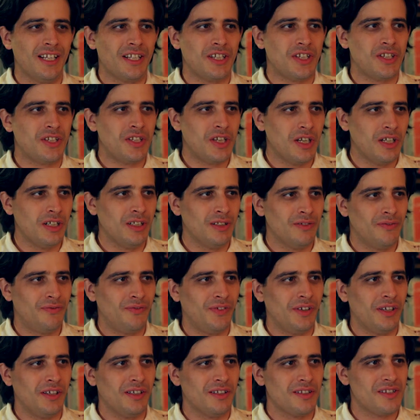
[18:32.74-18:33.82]
It still
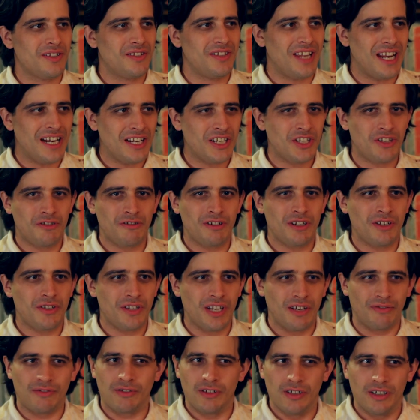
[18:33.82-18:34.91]
feels dangerous
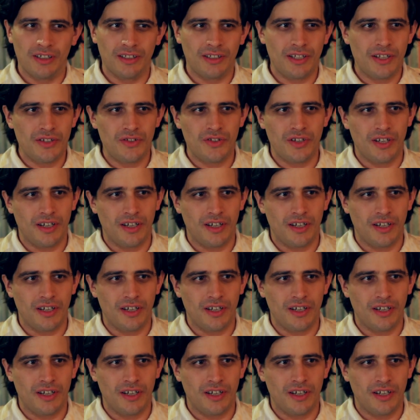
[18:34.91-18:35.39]
after all these